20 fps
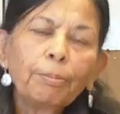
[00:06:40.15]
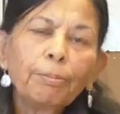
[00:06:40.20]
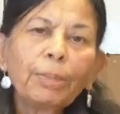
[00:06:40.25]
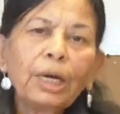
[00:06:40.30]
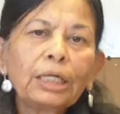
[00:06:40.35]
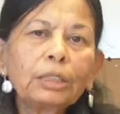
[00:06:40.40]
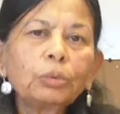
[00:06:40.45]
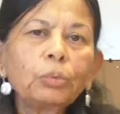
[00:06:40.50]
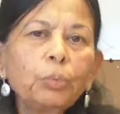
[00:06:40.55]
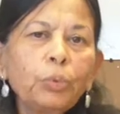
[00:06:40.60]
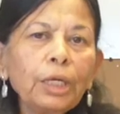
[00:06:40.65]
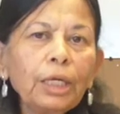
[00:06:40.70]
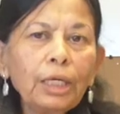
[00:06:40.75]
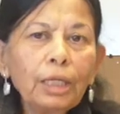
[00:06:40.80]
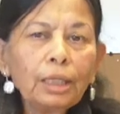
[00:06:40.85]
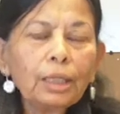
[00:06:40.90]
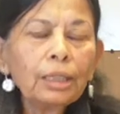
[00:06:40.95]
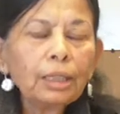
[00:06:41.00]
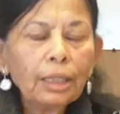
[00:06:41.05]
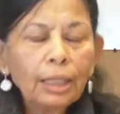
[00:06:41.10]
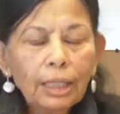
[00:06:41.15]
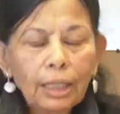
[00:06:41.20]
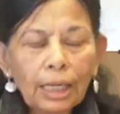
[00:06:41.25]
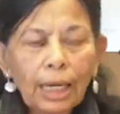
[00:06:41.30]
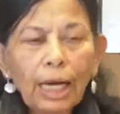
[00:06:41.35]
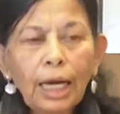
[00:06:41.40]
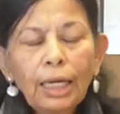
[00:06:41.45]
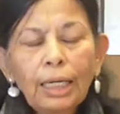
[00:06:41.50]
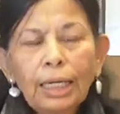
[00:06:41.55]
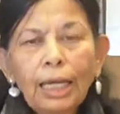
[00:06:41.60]
But we, in
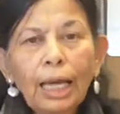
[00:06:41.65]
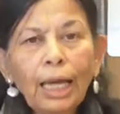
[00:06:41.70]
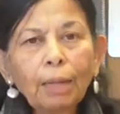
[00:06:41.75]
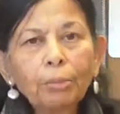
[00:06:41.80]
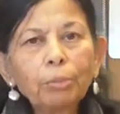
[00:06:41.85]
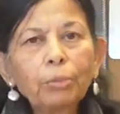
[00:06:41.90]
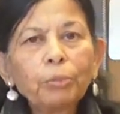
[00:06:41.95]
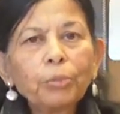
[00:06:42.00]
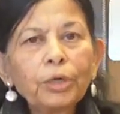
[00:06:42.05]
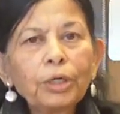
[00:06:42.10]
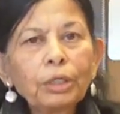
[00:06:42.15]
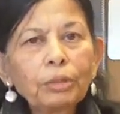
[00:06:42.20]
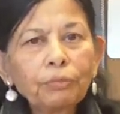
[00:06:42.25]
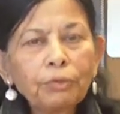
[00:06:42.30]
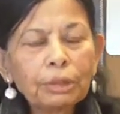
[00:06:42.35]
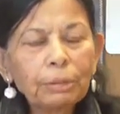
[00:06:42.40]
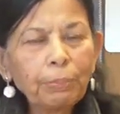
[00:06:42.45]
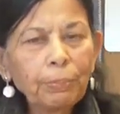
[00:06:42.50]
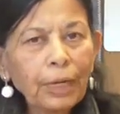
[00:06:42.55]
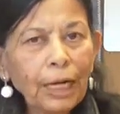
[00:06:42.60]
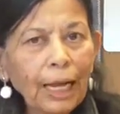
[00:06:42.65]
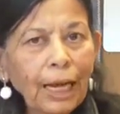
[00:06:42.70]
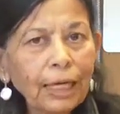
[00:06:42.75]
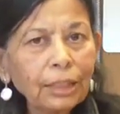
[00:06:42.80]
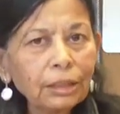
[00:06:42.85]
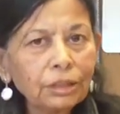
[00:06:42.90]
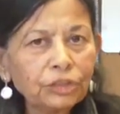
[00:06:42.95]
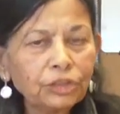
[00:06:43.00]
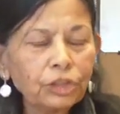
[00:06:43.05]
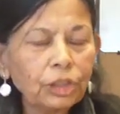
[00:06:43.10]
our lab, work with
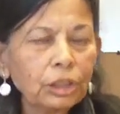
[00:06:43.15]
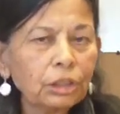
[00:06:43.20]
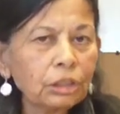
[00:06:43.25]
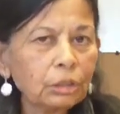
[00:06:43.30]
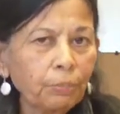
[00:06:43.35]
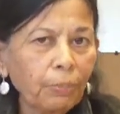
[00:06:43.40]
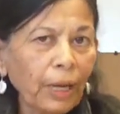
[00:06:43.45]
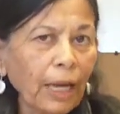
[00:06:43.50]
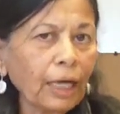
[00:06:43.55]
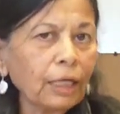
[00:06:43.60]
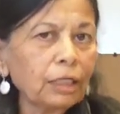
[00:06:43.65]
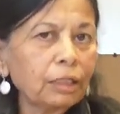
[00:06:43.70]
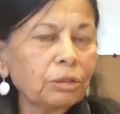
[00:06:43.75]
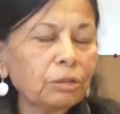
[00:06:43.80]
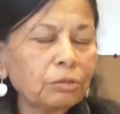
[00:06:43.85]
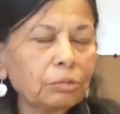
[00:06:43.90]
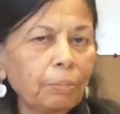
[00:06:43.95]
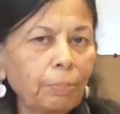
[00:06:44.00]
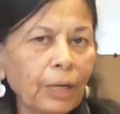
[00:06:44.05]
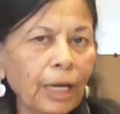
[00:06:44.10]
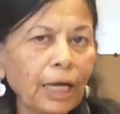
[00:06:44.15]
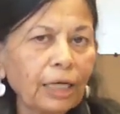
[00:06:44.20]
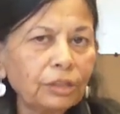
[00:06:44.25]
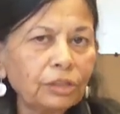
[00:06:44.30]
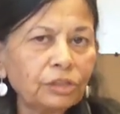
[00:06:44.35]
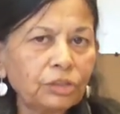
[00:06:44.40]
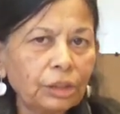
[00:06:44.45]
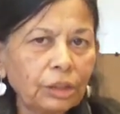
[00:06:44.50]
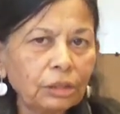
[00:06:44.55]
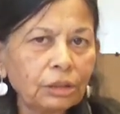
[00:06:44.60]
plant genes back into
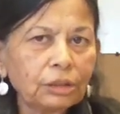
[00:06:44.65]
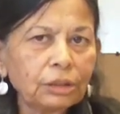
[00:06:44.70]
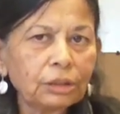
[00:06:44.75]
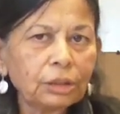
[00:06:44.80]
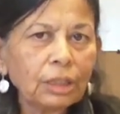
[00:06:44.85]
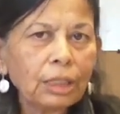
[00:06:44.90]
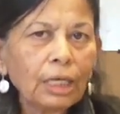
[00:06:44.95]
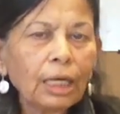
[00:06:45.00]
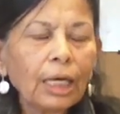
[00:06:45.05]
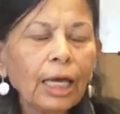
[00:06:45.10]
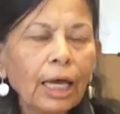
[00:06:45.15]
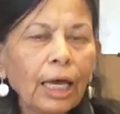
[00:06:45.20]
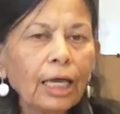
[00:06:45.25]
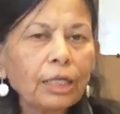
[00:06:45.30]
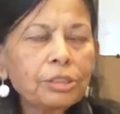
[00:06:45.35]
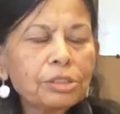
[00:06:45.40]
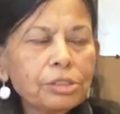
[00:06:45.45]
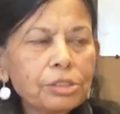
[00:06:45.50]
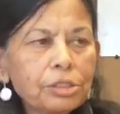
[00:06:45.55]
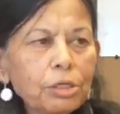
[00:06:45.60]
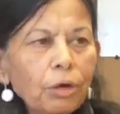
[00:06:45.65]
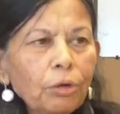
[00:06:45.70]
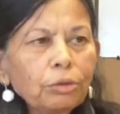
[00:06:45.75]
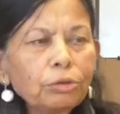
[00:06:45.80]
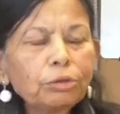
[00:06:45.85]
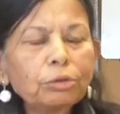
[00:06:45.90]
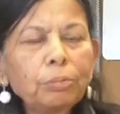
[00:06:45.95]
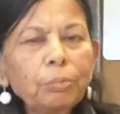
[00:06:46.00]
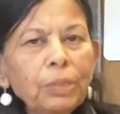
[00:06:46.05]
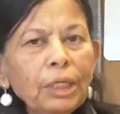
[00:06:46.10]
plant genes. And so
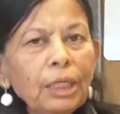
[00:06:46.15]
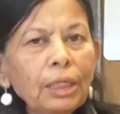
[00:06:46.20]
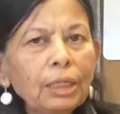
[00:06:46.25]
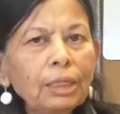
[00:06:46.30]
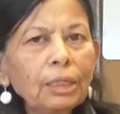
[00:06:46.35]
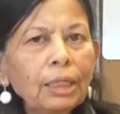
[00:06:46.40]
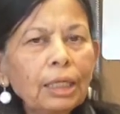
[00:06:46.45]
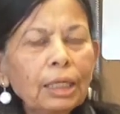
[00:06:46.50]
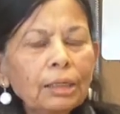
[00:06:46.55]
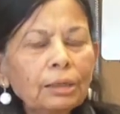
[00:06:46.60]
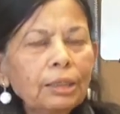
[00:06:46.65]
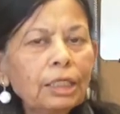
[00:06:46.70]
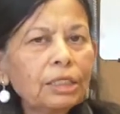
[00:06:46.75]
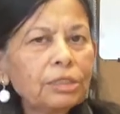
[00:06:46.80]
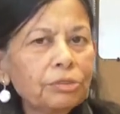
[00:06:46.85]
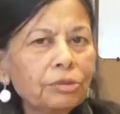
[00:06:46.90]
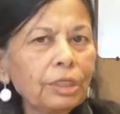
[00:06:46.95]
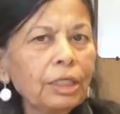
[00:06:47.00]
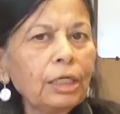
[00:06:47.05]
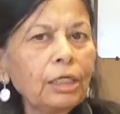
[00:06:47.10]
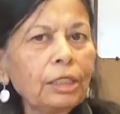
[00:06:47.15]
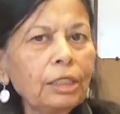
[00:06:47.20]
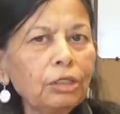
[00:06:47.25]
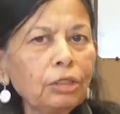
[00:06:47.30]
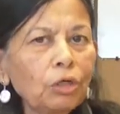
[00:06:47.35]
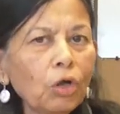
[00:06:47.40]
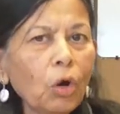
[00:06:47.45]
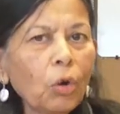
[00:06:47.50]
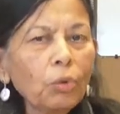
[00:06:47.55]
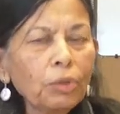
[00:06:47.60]
to me, there's really
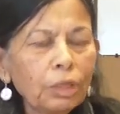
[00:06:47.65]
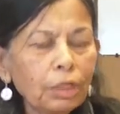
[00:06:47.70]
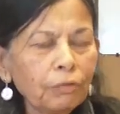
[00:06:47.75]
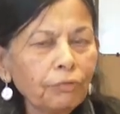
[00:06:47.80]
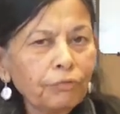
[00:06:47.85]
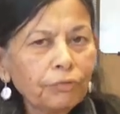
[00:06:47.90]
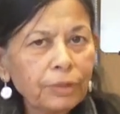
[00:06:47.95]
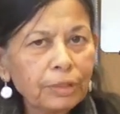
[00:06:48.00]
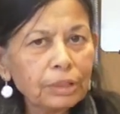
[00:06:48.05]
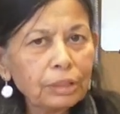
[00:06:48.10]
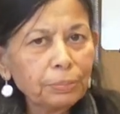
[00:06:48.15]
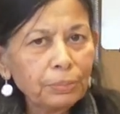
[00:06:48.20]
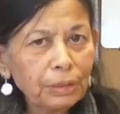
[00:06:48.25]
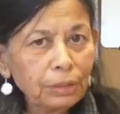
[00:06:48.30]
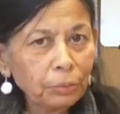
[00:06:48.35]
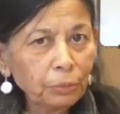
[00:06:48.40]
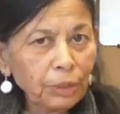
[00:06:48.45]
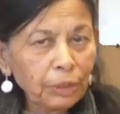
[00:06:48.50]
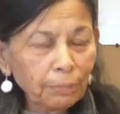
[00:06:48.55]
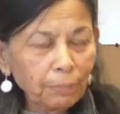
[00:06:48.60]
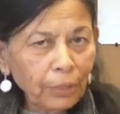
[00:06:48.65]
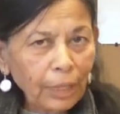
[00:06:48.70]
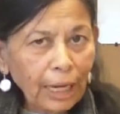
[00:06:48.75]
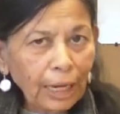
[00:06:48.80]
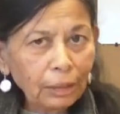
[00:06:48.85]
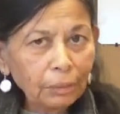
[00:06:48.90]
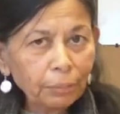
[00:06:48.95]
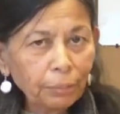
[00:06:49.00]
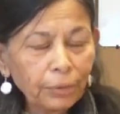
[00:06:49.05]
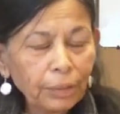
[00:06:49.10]
no difference between
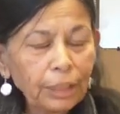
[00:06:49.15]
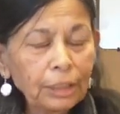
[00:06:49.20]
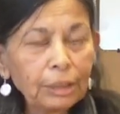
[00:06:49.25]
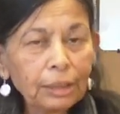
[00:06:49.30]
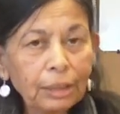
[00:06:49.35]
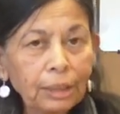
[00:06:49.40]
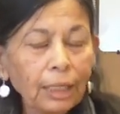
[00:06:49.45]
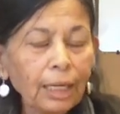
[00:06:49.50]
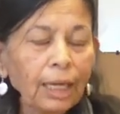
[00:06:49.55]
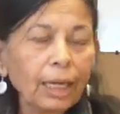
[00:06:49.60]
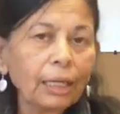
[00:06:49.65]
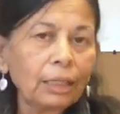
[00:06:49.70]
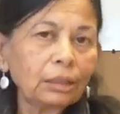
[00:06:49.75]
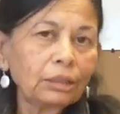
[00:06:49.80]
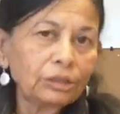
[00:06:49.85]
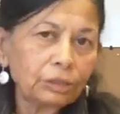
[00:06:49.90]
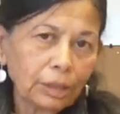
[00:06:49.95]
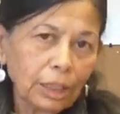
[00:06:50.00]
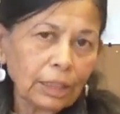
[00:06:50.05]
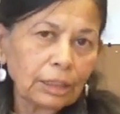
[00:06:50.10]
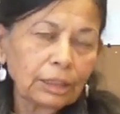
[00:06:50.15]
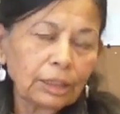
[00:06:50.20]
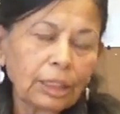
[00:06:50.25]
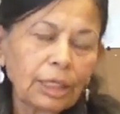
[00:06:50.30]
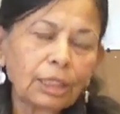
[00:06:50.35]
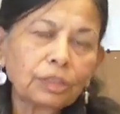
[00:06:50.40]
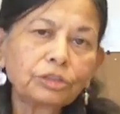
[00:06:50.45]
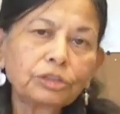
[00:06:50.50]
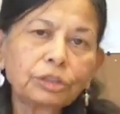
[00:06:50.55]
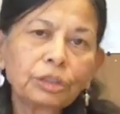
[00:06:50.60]
plant breeding and
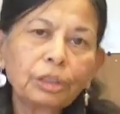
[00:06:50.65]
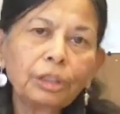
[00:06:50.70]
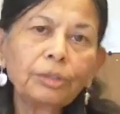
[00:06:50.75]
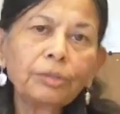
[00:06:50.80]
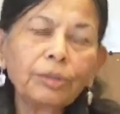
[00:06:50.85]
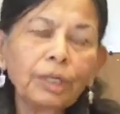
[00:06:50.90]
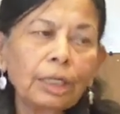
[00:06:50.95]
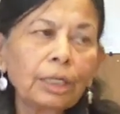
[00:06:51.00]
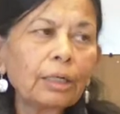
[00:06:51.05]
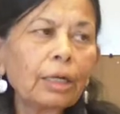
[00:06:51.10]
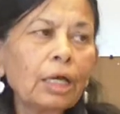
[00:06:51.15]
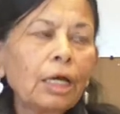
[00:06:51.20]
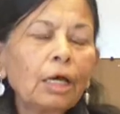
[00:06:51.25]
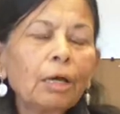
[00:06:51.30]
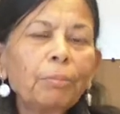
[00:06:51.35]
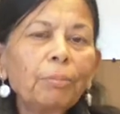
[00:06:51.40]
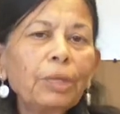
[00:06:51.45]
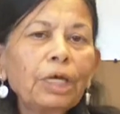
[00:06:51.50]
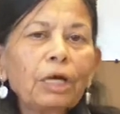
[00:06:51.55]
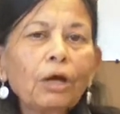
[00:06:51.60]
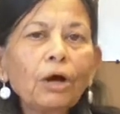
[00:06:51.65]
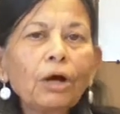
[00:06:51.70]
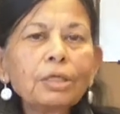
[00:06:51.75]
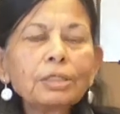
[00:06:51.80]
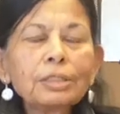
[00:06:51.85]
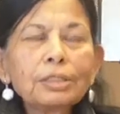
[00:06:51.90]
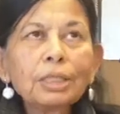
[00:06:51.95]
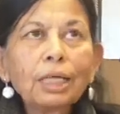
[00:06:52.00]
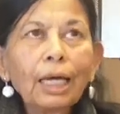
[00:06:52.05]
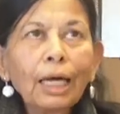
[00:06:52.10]
genetic engineering,
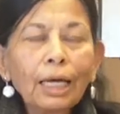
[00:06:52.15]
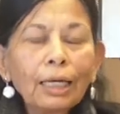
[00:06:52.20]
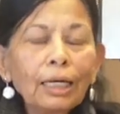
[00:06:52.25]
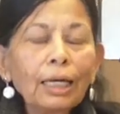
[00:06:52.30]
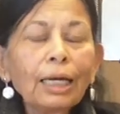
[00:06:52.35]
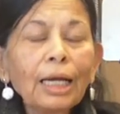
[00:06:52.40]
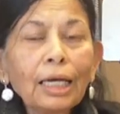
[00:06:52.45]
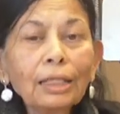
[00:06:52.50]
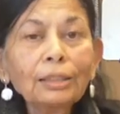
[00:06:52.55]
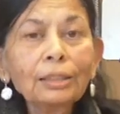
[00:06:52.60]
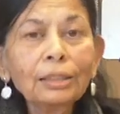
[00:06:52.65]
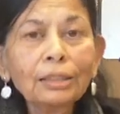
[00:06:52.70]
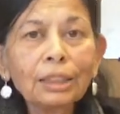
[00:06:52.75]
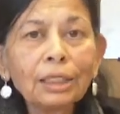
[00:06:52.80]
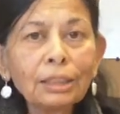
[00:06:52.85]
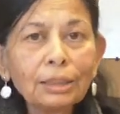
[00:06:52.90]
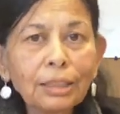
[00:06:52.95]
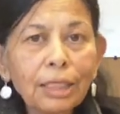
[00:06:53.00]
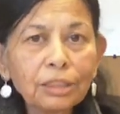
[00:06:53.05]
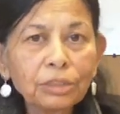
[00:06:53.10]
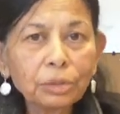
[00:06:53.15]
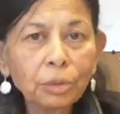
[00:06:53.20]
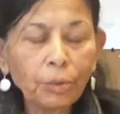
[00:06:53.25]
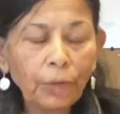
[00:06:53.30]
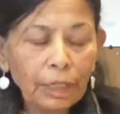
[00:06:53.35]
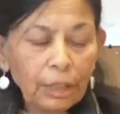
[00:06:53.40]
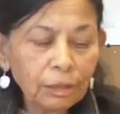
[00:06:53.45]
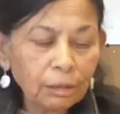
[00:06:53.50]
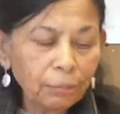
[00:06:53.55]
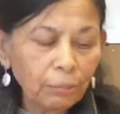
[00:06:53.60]
because, and another thing that's
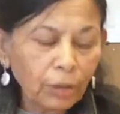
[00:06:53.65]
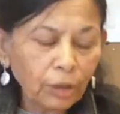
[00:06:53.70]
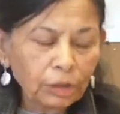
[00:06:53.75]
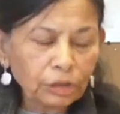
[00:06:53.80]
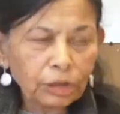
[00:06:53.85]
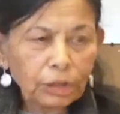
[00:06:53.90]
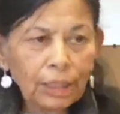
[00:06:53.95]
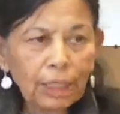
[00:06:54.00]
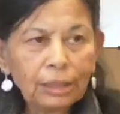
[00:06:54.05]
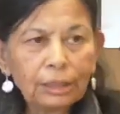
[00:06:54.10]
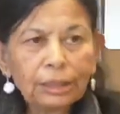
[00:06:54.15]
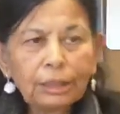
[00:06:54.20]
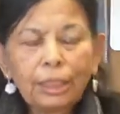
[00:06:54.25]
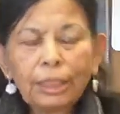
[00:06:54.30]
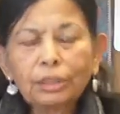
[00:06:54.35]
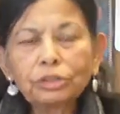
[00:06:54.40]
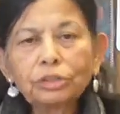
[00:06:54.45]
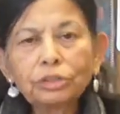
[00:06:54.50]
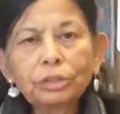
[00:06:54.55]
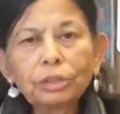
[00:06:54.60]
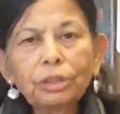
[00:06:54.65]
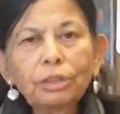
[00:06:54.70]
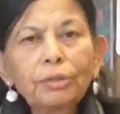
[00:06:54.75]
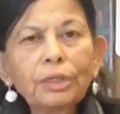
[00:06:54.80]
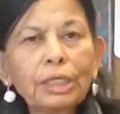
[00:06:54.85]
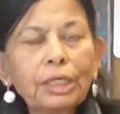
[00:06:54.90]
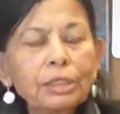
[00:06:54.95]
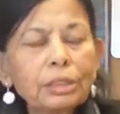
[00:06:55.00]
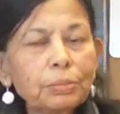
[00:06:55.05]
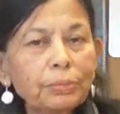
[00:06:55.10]
great about genetic
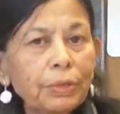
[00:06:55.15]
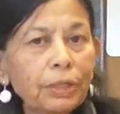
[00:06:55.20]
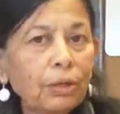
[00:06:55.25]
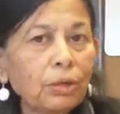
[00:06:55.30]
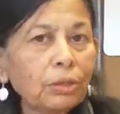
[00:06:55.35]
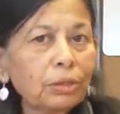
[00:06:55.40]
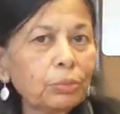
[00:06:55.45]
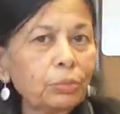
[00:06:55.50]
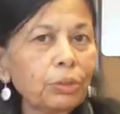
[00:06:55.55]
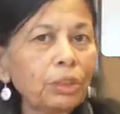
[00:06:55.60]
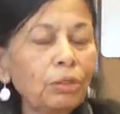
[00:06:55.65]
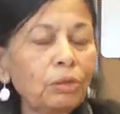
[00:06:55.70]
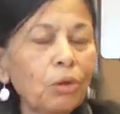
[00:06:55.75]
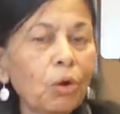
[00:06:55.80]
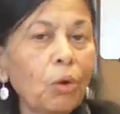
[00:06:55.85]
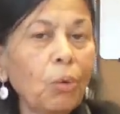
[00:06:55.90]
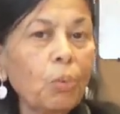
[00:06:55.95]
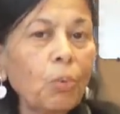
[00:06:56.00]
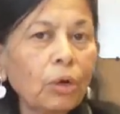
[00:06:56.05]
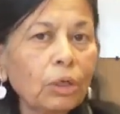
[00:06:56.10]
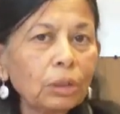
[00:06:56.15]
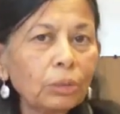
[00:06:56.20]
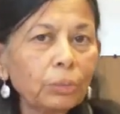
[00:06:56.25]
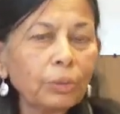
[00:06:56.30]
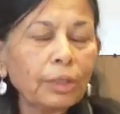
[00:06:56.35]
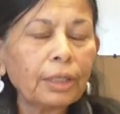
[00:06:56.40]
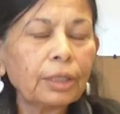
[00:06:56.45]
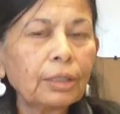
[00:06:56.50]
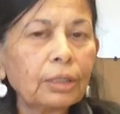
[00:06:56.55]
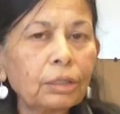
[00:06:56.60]
engineering is because we know what
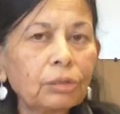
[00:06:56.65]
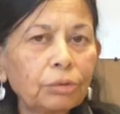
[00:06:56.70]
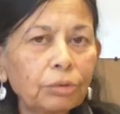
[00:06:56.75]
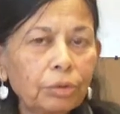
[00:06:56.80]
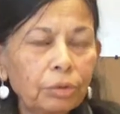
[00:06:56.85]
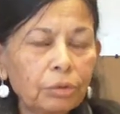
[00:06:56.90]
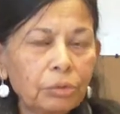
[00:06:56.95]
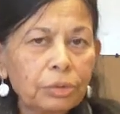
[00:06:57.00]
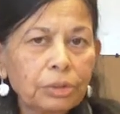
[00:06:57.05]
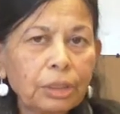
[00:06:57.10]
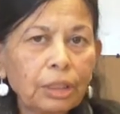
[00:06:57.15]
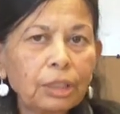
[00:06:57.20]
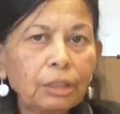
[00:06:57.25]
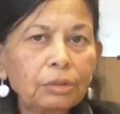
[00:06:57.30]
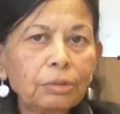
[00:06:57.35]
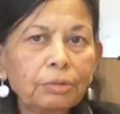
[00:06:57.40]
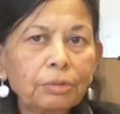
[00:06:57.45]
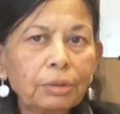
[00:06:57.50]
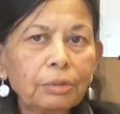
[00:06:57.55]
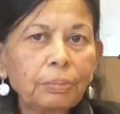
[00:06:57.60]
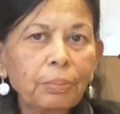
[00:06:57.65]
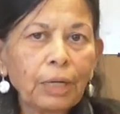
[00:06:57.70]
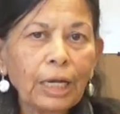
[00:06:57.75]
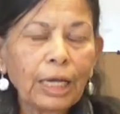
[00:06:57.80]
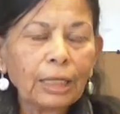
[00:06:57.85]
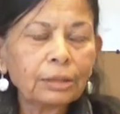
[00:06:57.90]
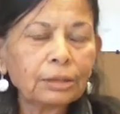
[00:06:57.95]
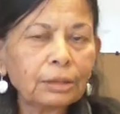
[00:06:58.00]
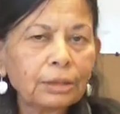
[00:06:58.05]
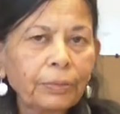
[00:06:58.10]
we are introducing into the
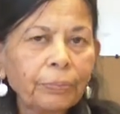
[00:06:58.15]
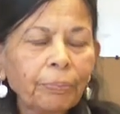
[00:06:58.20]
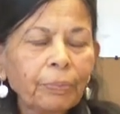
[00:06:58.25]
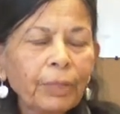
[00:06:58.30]
plant.